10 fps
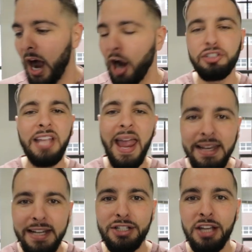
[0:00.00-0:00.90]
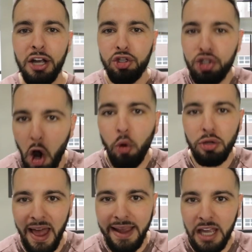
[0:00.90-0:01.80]
our tendons don't
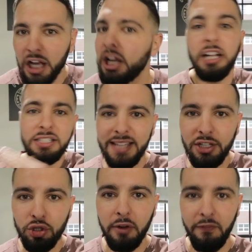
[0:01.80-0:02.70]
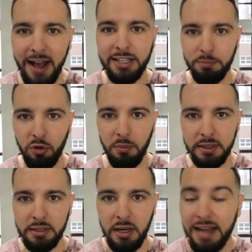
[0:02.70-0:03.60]
like concentric fast
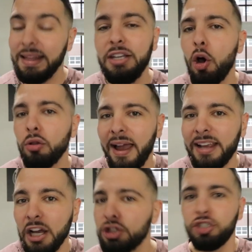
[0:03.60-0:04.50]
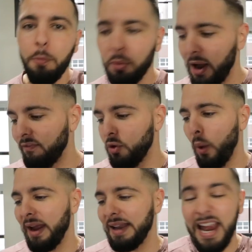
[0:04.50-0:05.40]
movements and they don't like super heavy
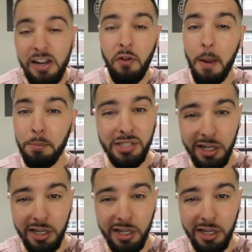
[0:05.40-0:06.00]
weight, 85%